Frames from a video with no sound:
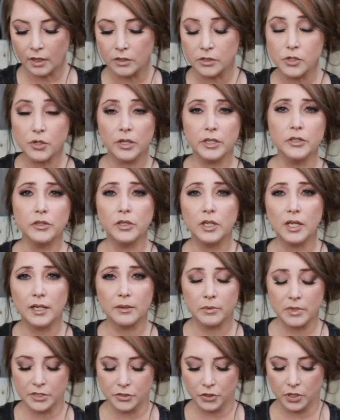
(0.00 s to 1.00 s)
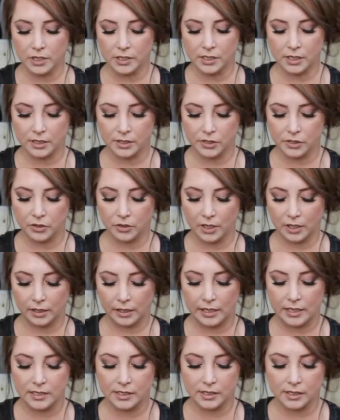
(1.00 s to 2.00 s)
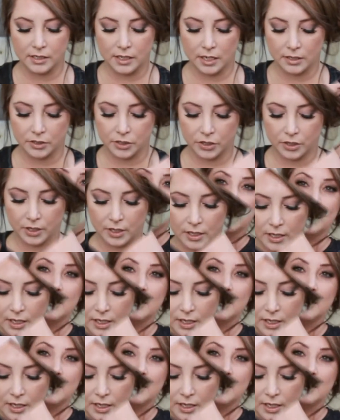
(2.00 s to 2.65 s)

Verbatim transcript: So I do like my dresses to at least touch the